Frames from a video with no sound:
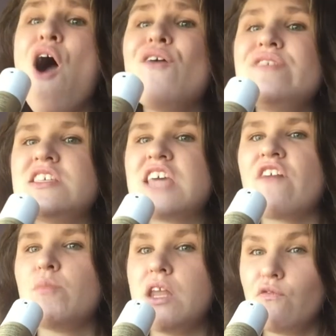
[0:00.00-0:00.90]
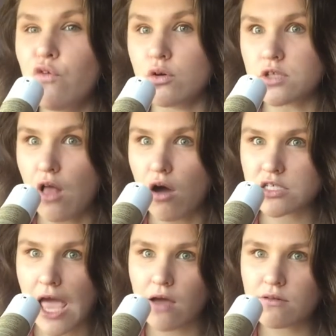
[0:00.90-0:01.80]
of this government enforced
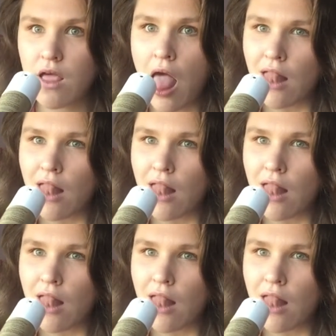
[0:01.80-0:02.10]
lockdown.